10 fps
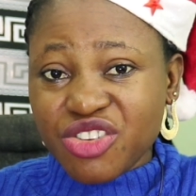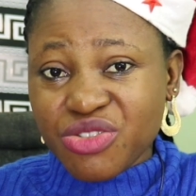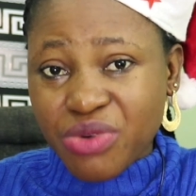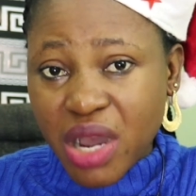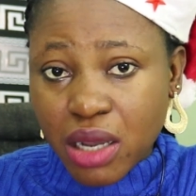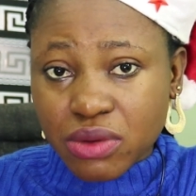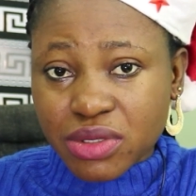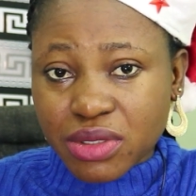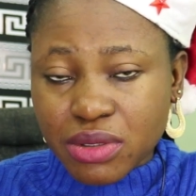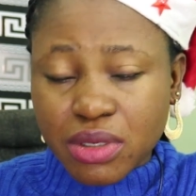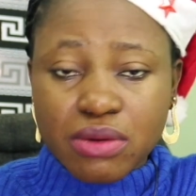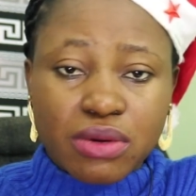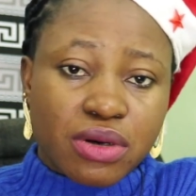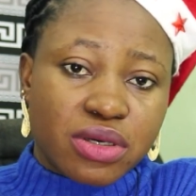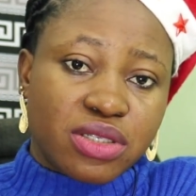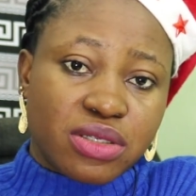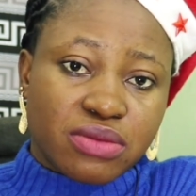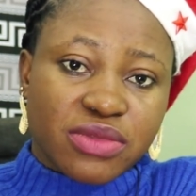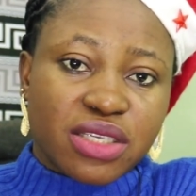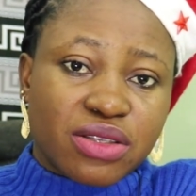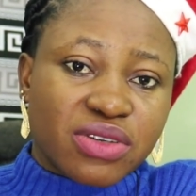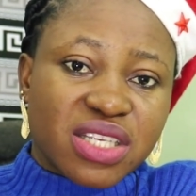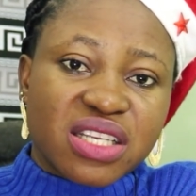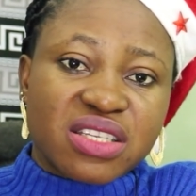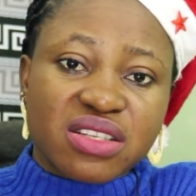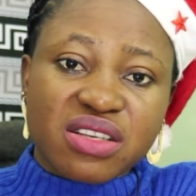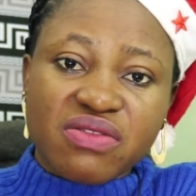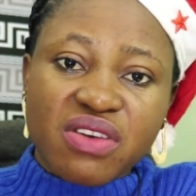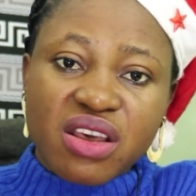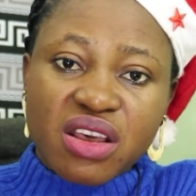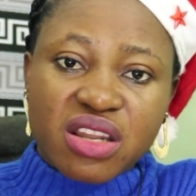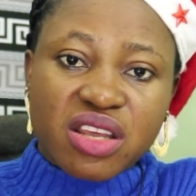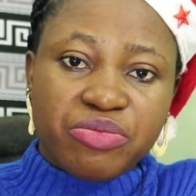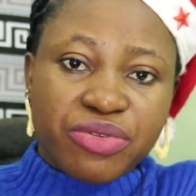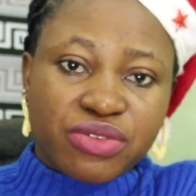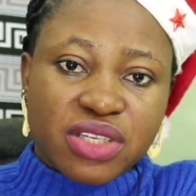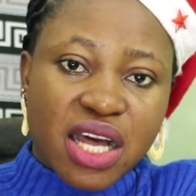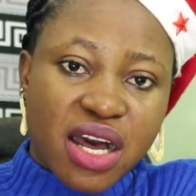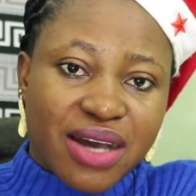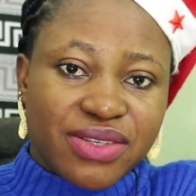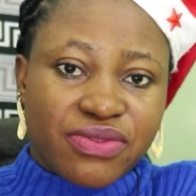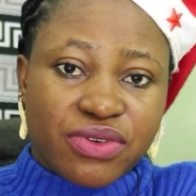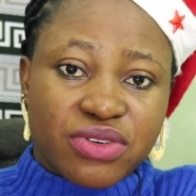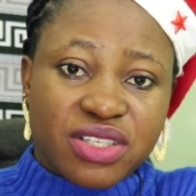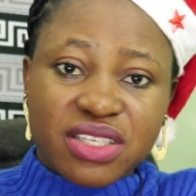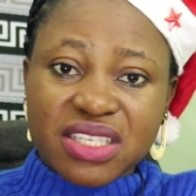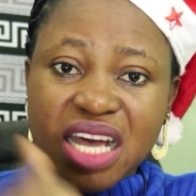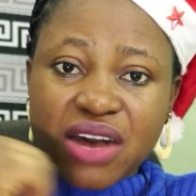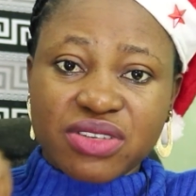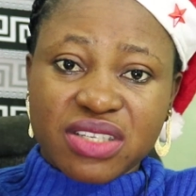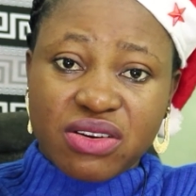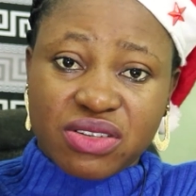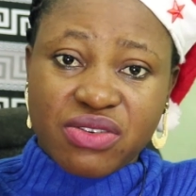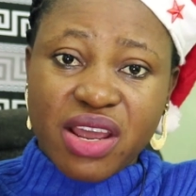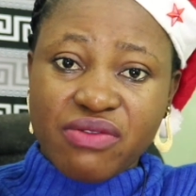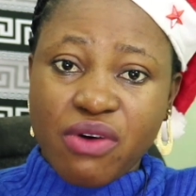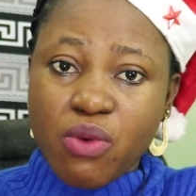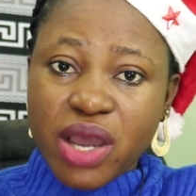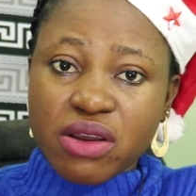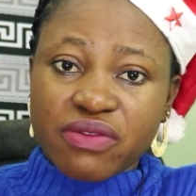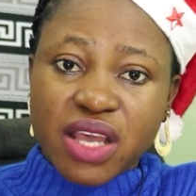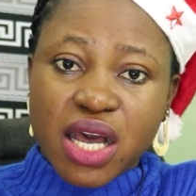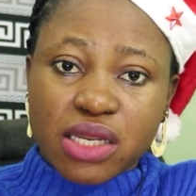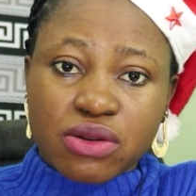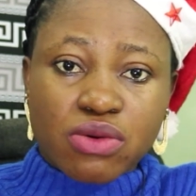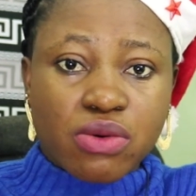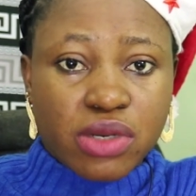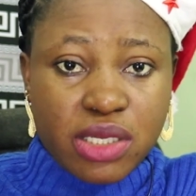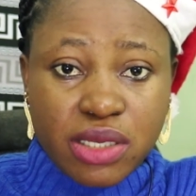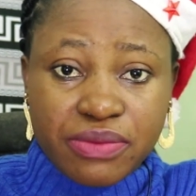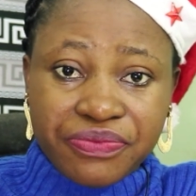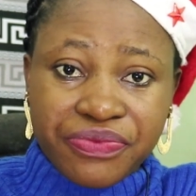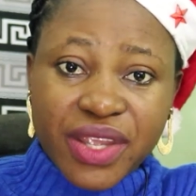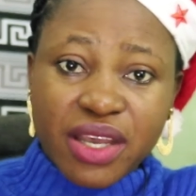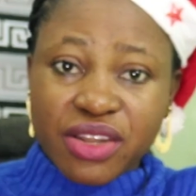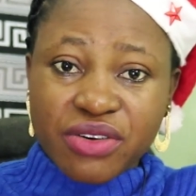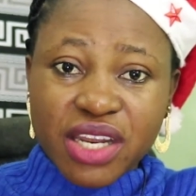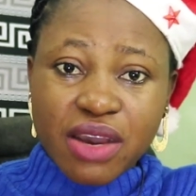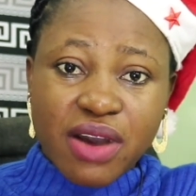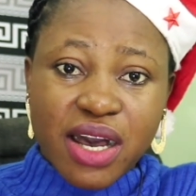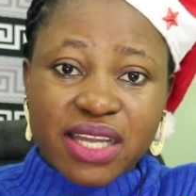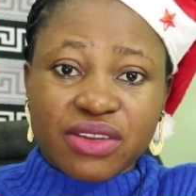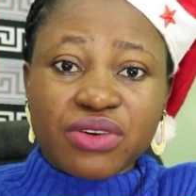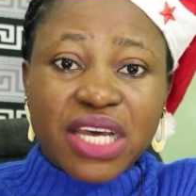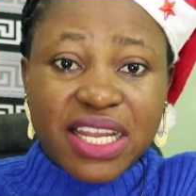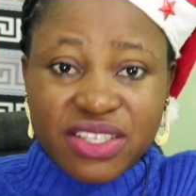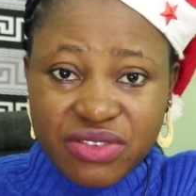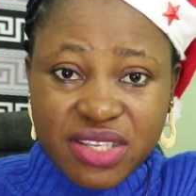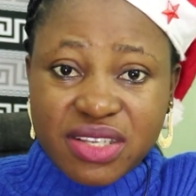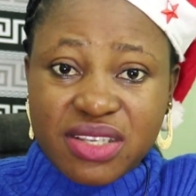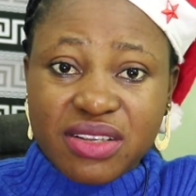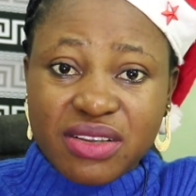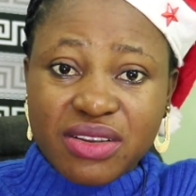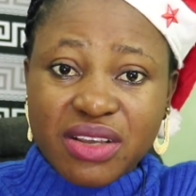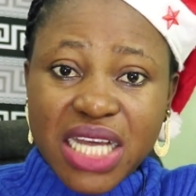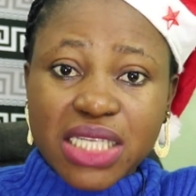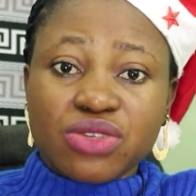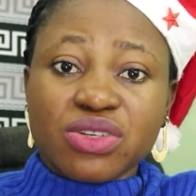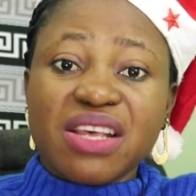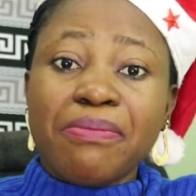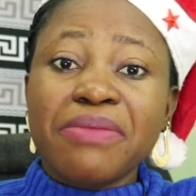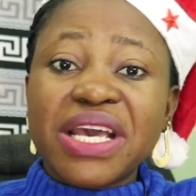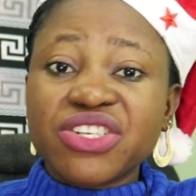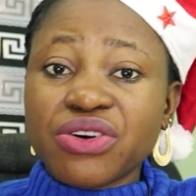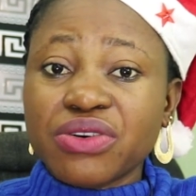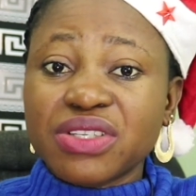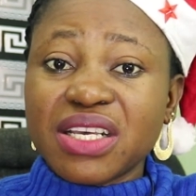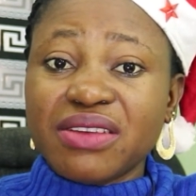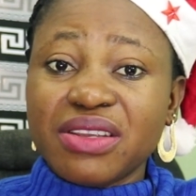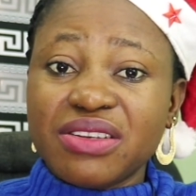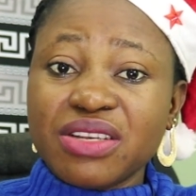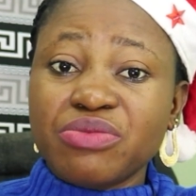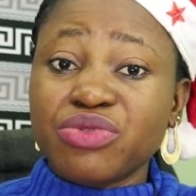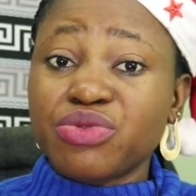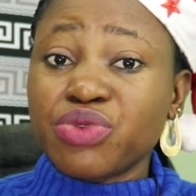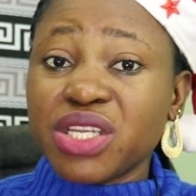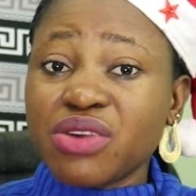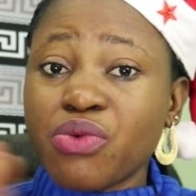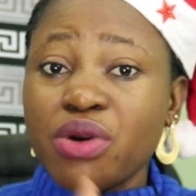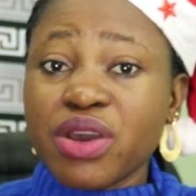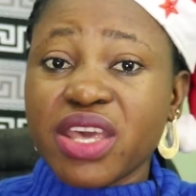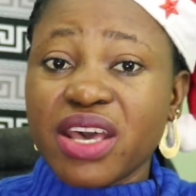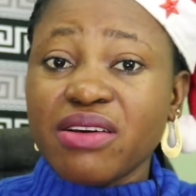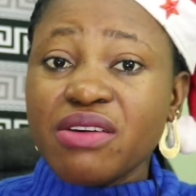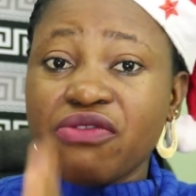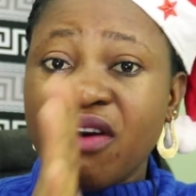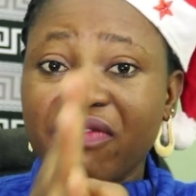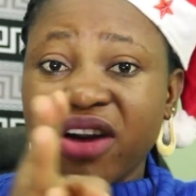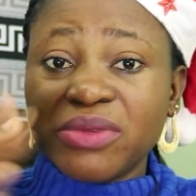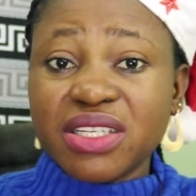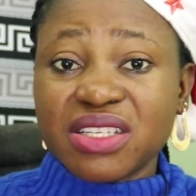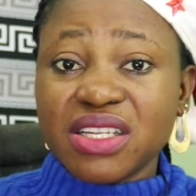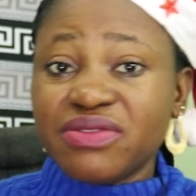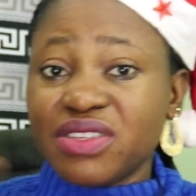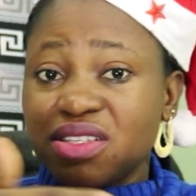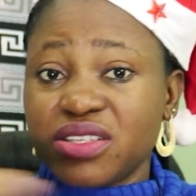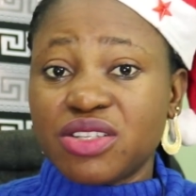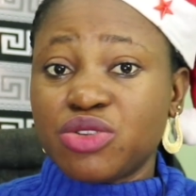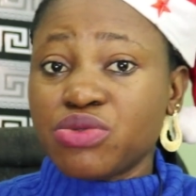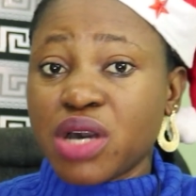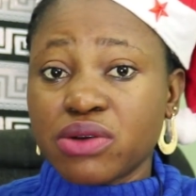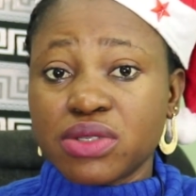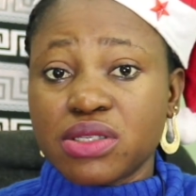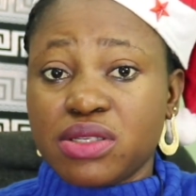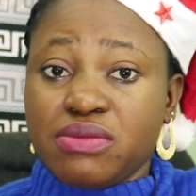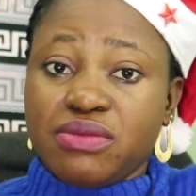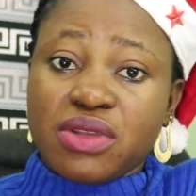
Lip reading: new house, oh God, it was as if they built that house for us. These houses I was crying for, one of them had no water. The other one had no electricity. And it was a major concern. You see, within 1 year, 4 families lived in these 2 houses.